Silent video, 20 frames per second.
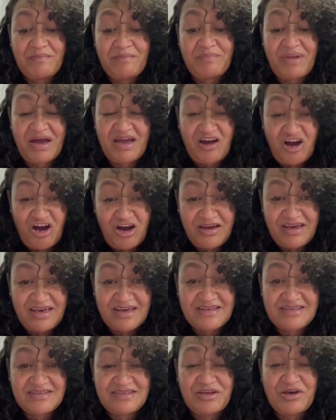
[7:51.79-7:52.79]
By
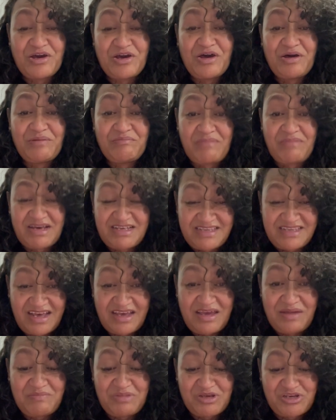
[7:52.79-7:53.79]
August, my
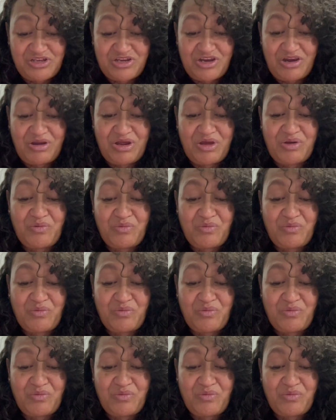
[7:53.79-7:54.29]
second missionary